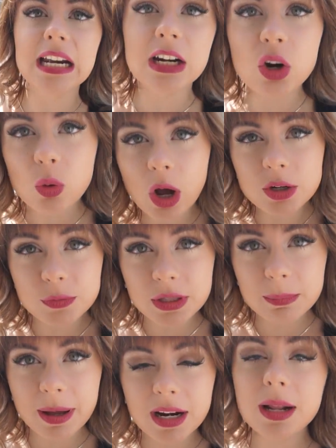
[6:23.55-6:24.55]
I don't know how to
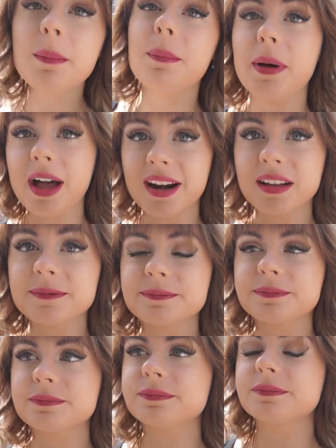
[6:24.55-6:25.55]
feel about it, but
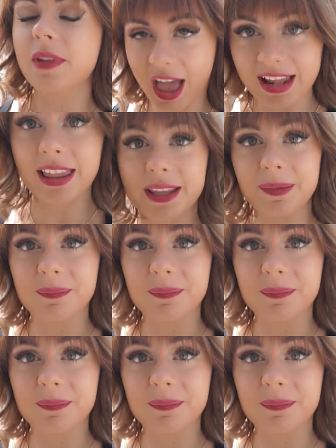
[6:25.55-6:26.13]
I like